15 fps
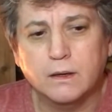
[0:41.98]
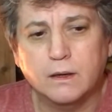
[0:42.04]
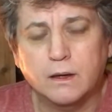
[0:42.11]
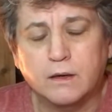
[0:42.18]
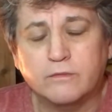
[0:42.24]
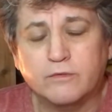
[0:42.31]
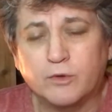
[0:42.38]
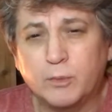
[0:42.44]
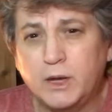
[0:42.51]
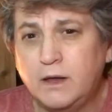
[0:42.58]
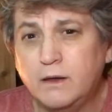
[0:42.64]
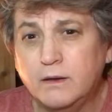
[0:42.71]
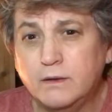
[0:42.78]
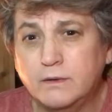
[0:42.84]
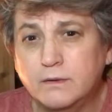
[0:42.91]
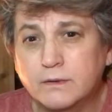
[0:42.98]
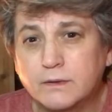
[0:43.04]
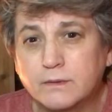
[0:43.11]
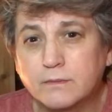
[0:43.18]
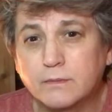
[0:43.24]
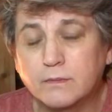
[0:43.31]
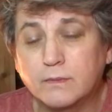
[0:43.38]
And for me,
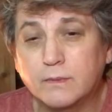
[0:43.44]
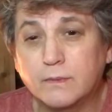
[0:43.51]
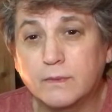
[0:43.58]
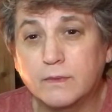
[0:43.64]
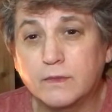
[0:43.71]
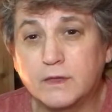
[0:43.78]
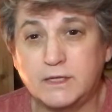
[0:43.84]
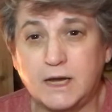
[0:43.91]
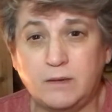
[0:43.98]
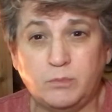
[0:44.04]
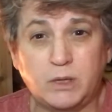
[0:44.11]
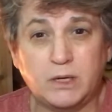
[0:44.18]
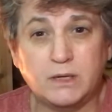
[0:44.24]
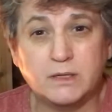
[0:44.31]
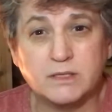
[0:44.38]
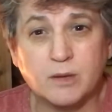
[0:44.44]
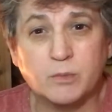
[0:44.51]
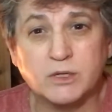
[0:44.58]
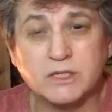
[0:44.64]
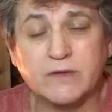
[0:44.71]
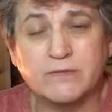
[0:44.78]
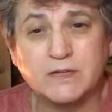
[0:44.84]
the date being December
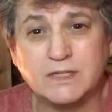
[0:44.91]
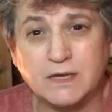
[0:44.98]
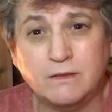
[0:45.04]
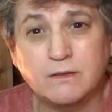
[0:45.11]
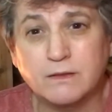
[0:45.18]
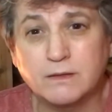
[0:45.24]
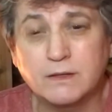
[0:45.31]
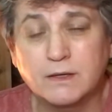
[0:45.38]
17th,